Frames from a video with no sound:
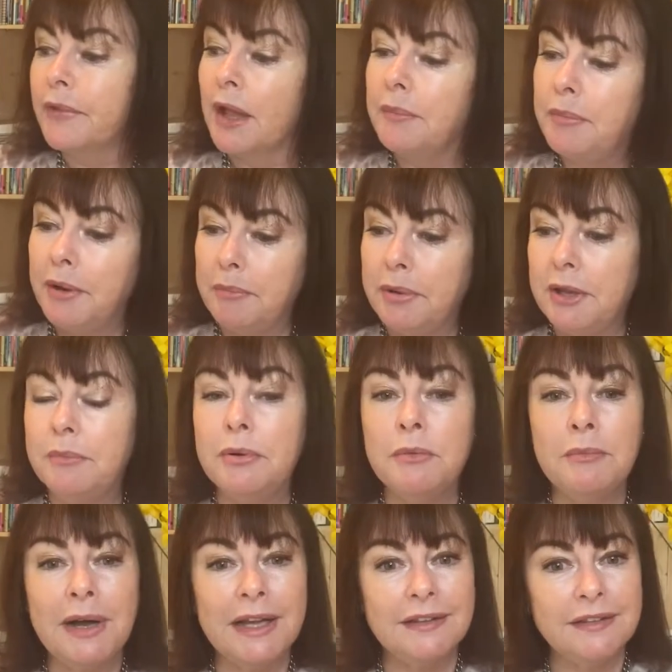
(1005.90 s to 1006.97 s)
but people
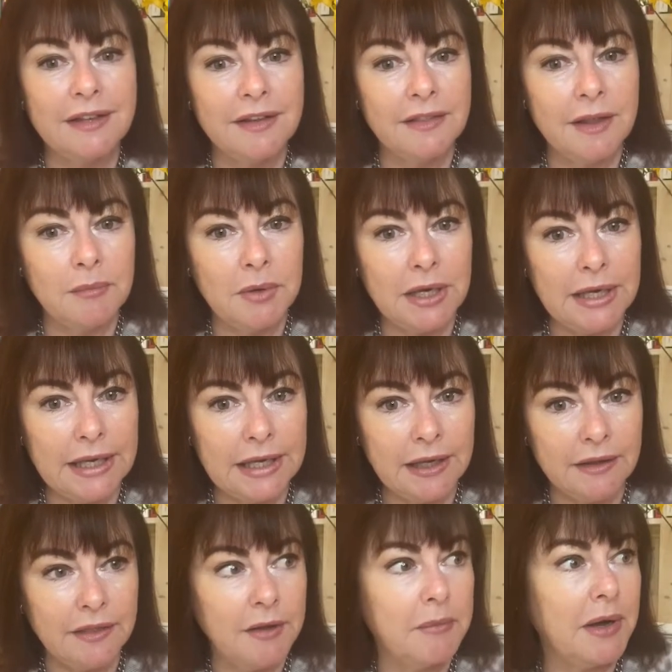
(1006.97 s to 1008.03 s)
might send them a
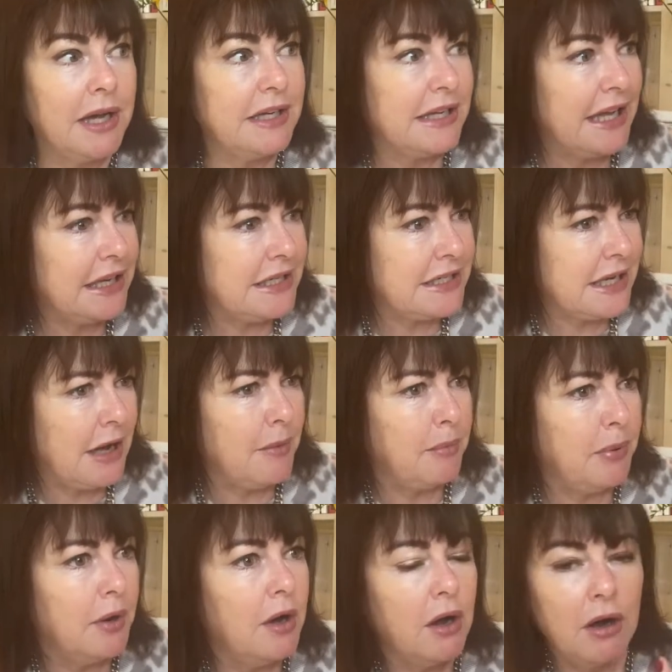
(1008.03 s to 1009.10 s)
link. They might end up
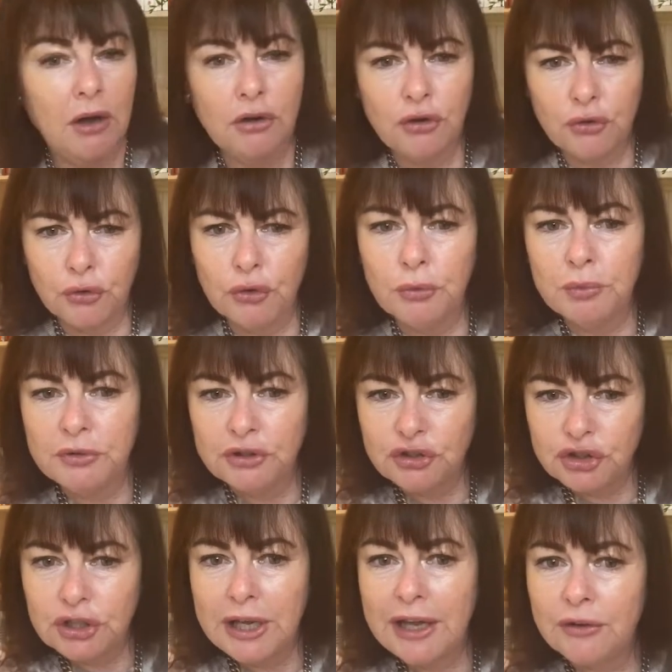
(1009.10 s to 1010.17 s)
on groups and
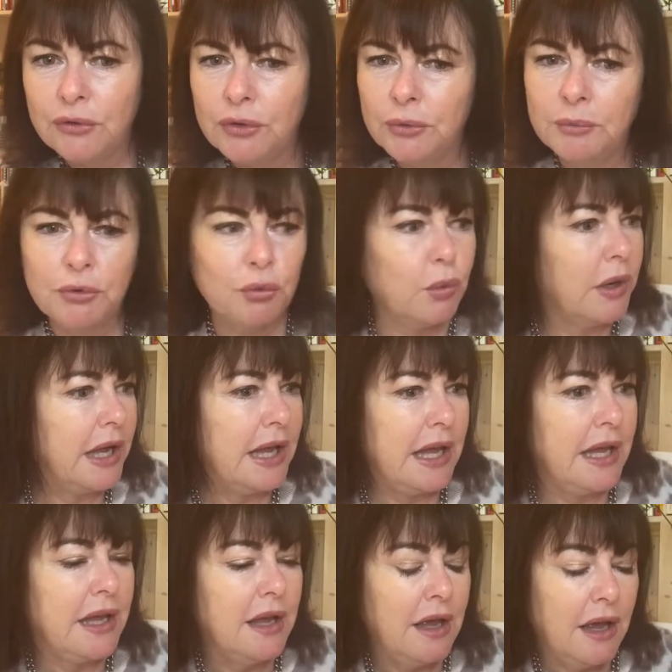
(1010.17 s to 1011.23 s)
chat rooms
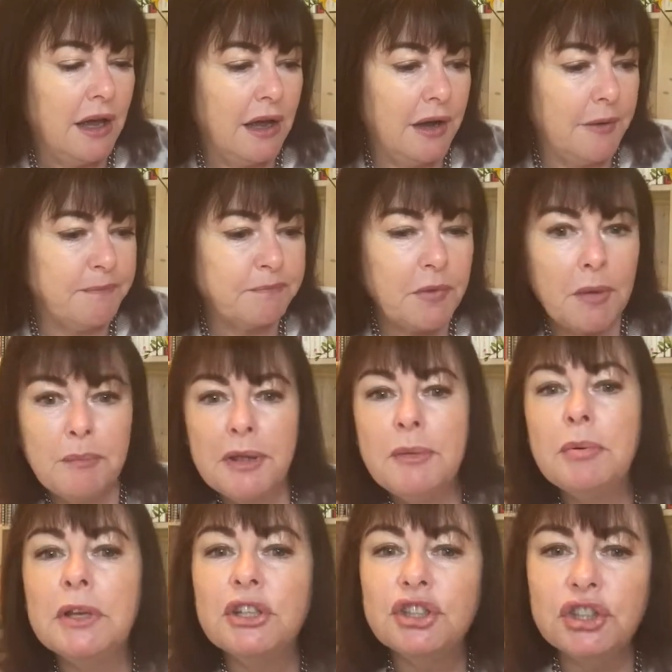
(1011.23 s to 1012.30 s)
where
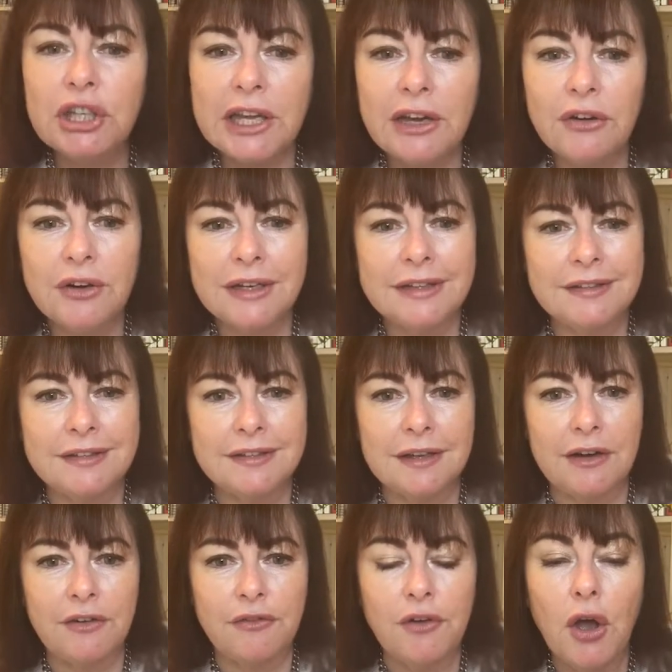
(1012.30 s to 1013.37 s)
people are sharing
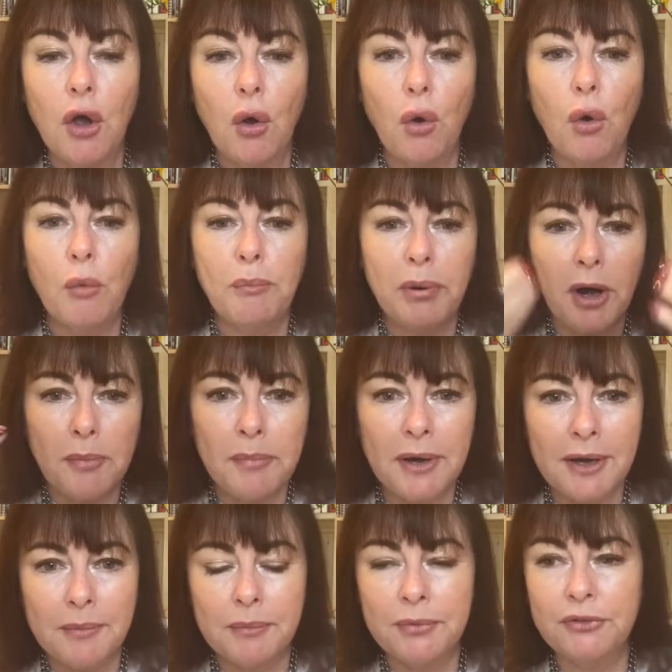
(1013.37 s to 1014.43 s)
stuff, or
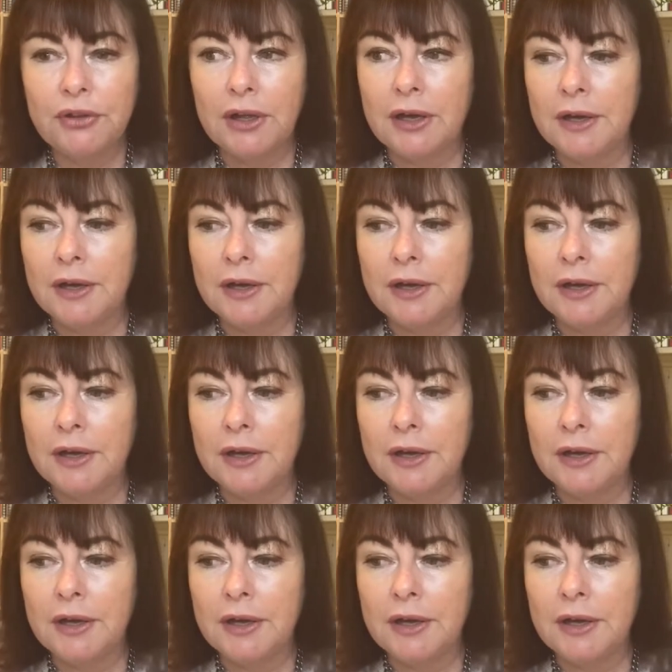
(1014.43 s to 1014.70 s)
pop-ups.